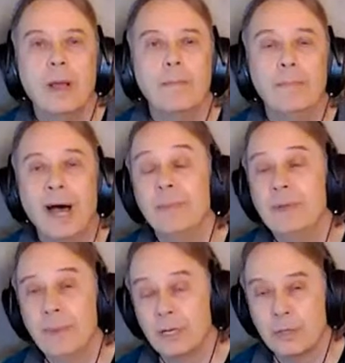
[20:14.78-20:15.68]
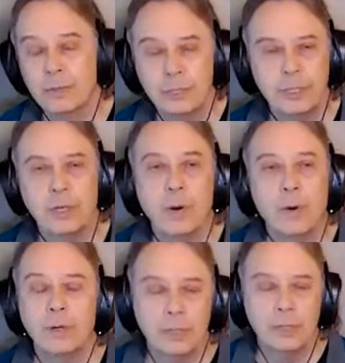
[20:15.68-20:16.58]
Bobby Menacucci, the
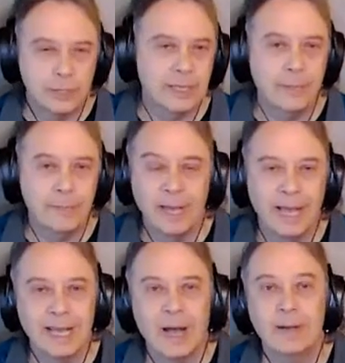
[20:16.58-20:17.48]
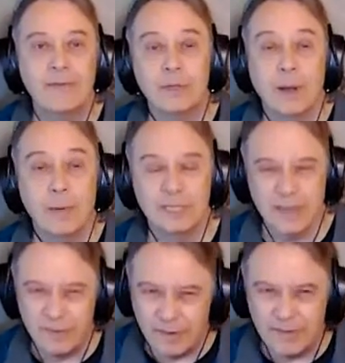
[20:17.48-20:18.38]
owner, used to let me hang out, even though I was
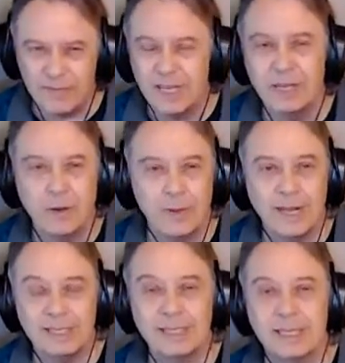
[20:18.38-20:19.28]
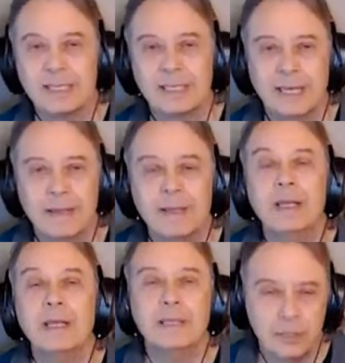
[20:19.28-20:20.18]
like 15 going on 16.
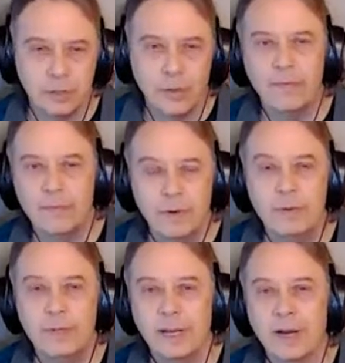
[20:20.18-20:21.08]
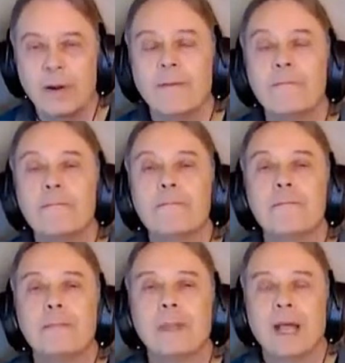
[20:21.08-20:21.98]
They sold food there
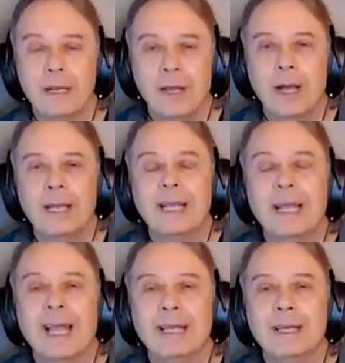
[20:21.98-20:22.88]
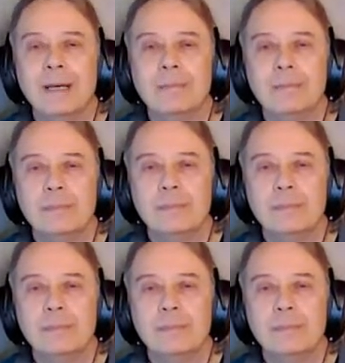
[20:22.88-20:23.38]
at night, and